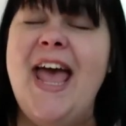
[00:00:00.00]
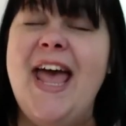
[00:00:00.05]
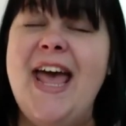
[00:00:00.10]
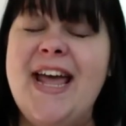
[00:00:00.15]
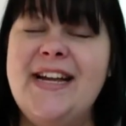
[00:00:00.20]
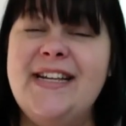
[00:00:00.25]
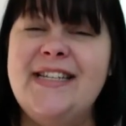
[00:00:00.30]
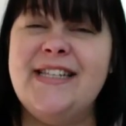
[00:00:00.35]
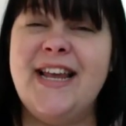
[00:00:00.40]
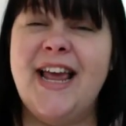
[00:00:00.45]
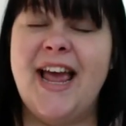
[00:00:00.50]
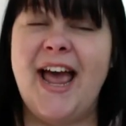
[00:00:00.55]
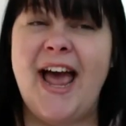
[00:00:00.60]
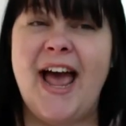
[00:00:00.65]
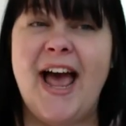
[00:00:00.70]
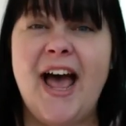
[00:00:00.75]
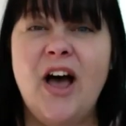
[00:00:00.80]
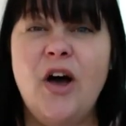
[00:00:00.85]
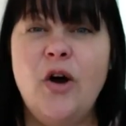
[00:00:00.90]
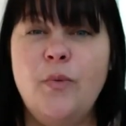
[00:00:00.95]
and
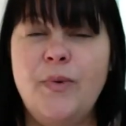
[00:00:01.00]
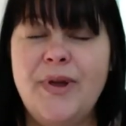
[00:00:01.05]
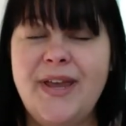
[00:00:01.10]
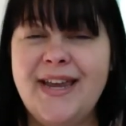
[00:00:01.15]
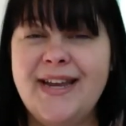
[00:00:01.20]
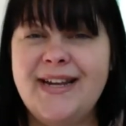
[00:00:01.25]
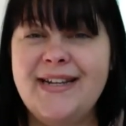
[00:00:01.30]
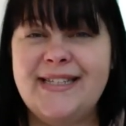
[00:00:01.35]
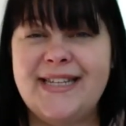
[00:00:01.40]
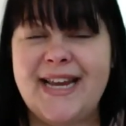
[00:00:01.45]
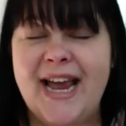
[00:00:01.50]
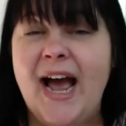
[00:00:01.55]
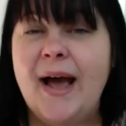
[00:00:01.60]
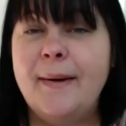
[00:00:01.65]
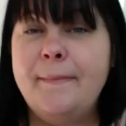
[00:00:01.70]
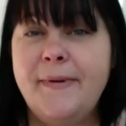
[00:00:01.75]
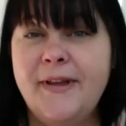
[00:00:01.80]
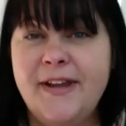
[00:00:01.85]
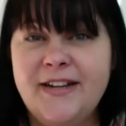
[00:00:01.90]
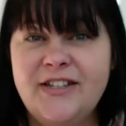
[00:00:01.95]
how we can tap
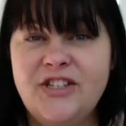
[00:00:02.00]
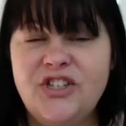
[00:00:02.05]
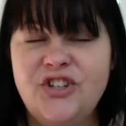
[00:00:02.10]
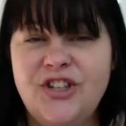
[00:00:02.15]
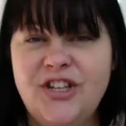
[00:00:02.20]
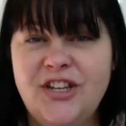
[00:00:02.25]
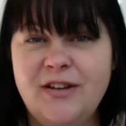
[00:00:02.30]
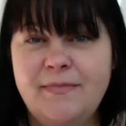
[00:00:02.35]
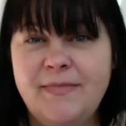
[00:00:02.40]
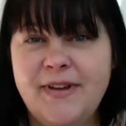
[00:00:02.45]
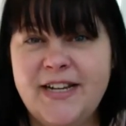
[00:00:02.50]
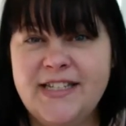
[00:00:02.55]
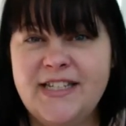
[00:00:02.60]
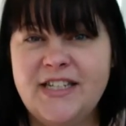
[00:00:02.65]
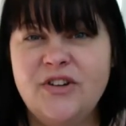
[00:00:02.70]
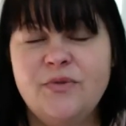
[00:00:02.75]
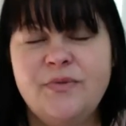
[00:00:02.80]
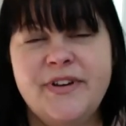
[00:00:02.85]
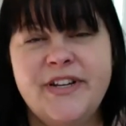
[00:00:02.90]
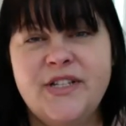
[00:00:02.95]
into the
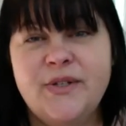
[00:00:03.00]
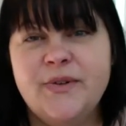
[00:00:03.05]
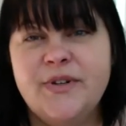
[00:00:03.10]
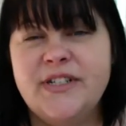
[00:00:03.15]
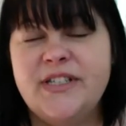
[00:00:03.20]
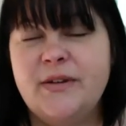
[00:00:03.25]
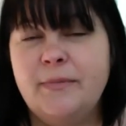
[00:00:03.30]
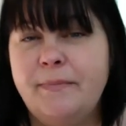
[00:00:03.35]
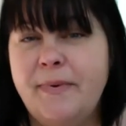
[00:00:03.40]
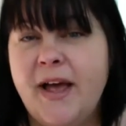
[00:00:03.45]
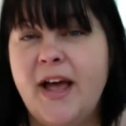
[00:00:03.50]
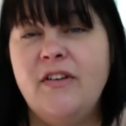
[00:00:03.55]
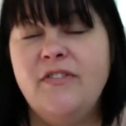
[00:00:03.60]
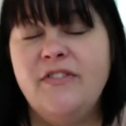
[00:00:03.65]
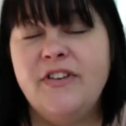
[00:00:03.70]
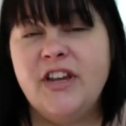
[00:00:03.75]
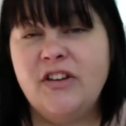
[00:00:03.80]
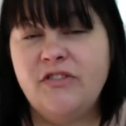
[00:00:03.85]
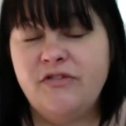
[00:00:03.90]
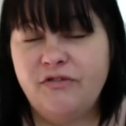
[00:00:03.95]
amazing resource of
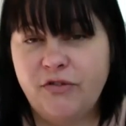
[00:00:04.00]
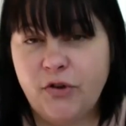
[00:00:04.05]
pelvic